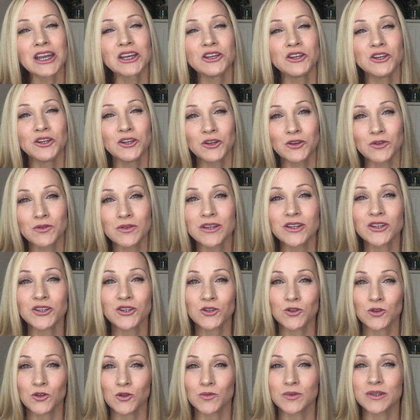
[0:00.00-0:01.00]
I knew this
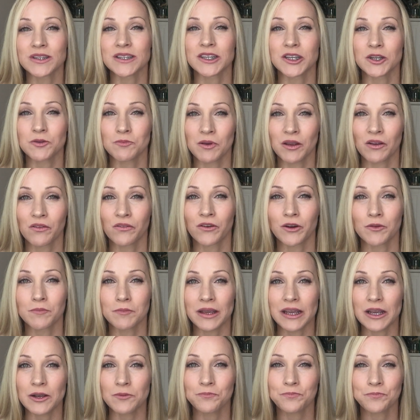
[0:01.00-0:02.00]
school was gonna be for
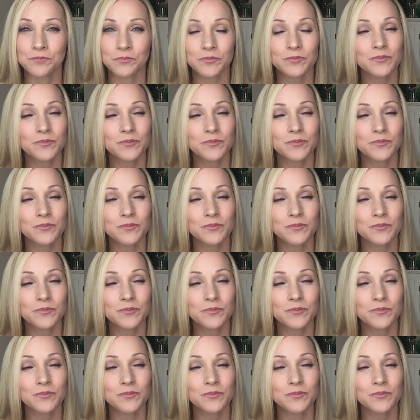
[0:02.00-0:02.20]
me.